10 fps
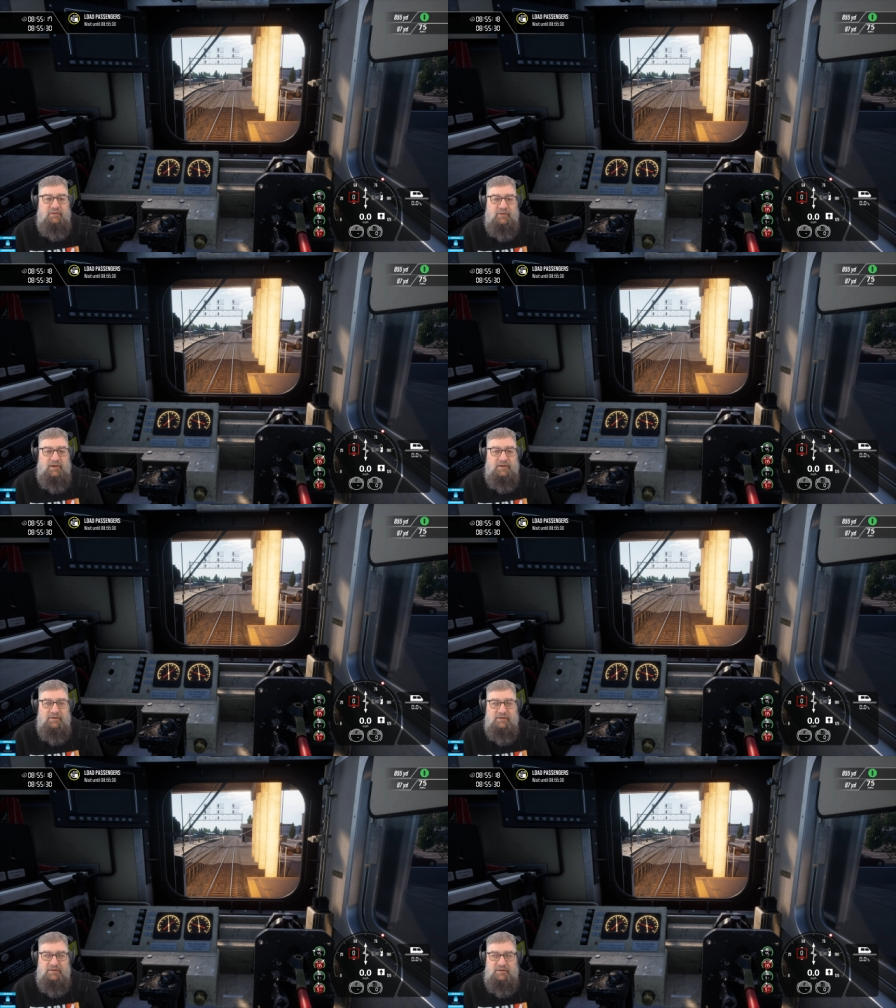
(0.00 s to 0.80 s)

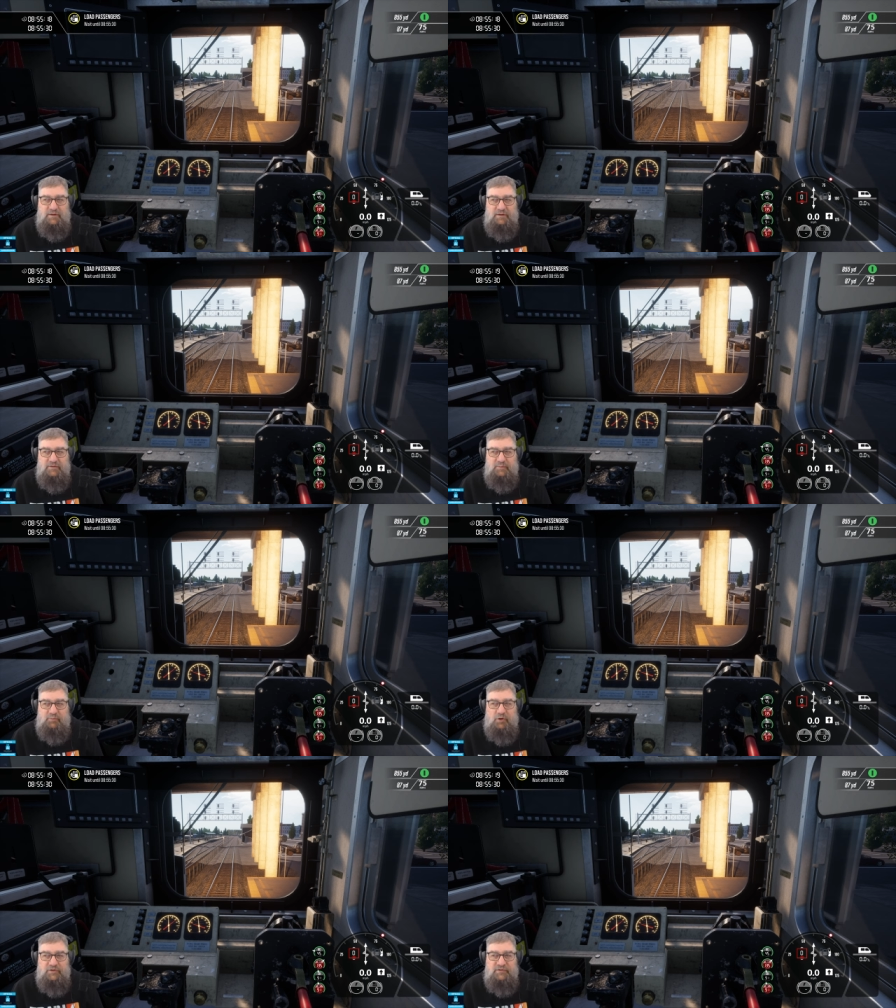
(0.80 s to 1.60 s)
then the
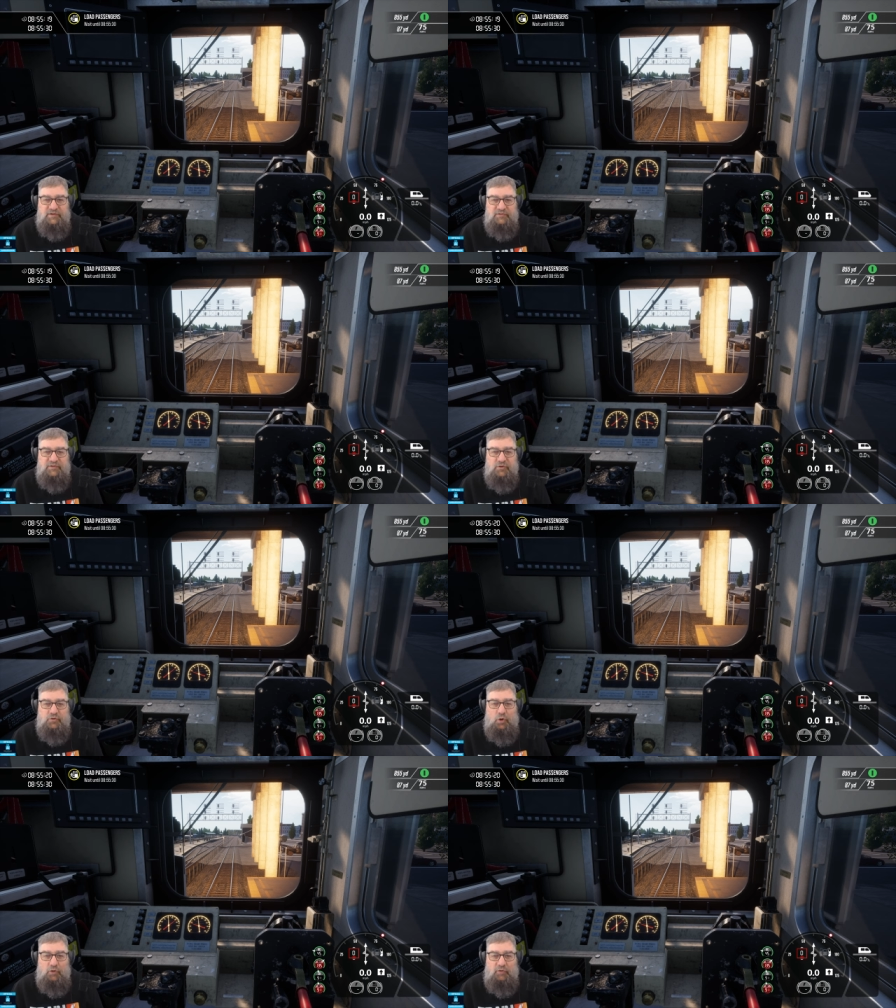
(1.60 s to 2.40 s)
pricing's
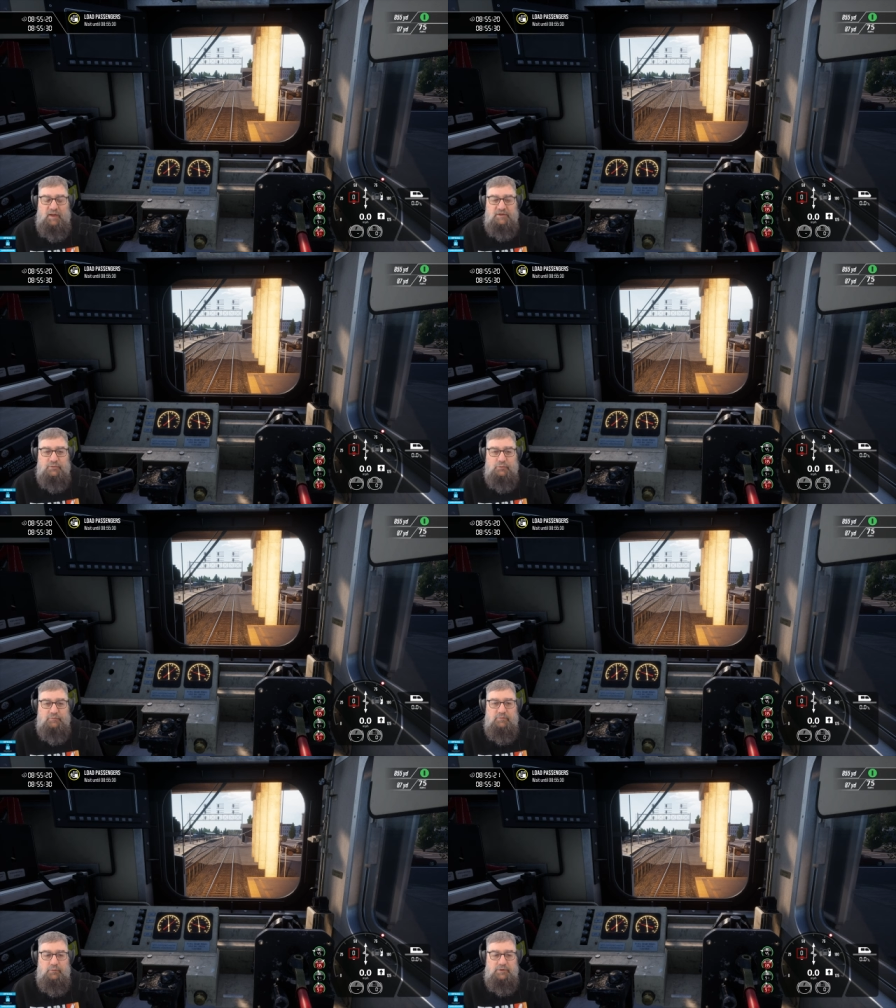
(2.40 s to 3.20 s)
not that
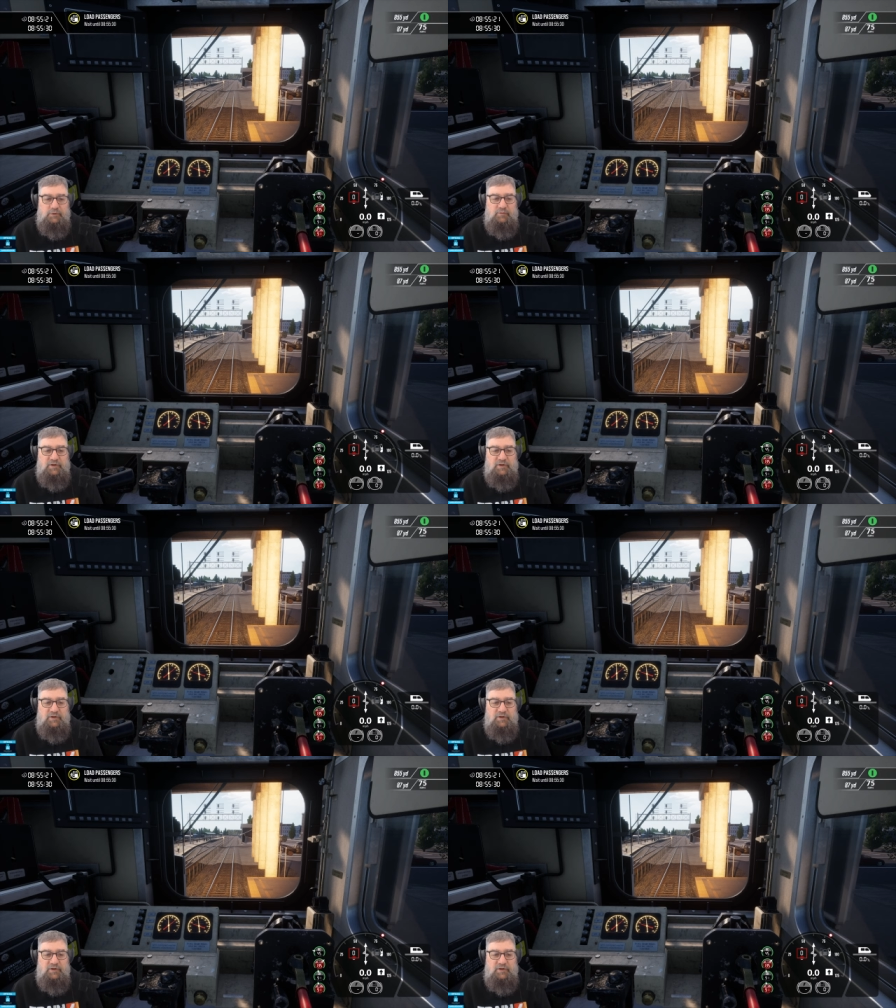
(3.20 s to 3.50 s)
good for you,